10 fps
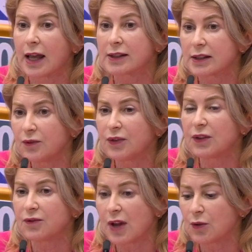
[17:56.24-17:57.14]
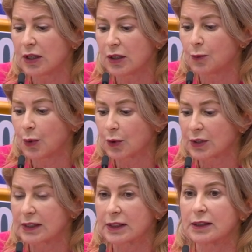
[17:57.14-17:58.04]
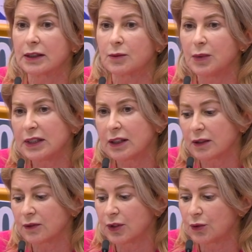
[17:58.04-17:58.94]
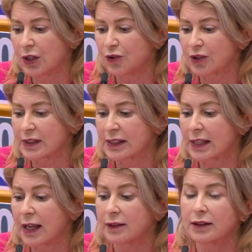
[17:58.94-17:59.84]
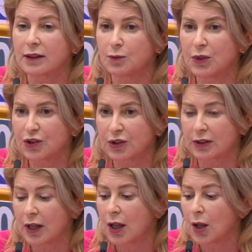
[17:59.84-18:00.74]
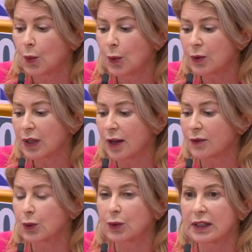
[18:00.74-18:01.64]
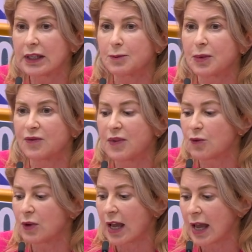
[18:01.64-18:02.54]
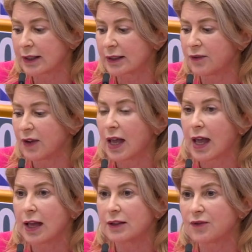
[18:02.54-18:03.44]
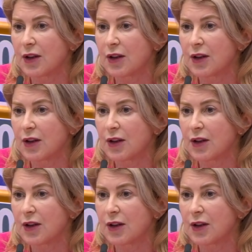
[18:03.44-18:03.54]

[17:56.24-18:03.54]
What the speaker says: And something very important, the Committee of the Regions and the Commission will have to keep very active and